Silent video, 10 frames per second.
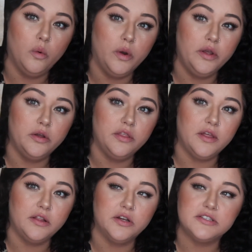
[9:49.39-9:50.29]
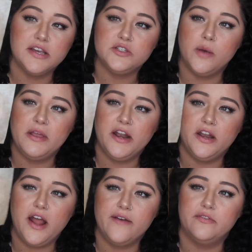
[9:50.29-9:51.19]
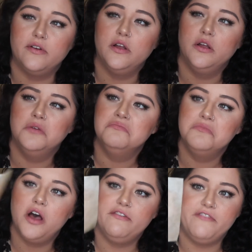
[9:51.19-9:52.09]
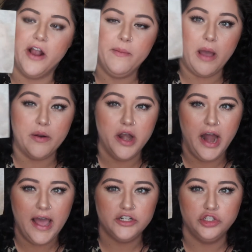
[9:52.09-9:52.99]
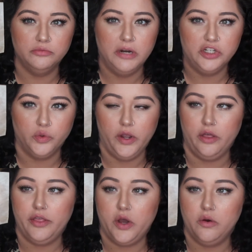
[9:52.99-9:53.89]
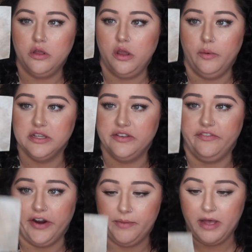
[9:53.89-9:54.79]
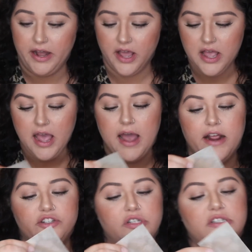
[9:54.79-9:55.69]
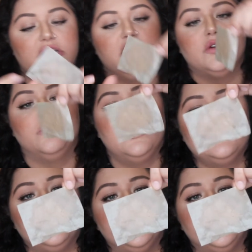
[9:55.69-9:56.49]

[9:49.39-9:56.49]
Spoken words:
oil thing looks like. So I mean, it did have a fair amount, not too much oil though. It wasn't very bad. And as you can see, there was a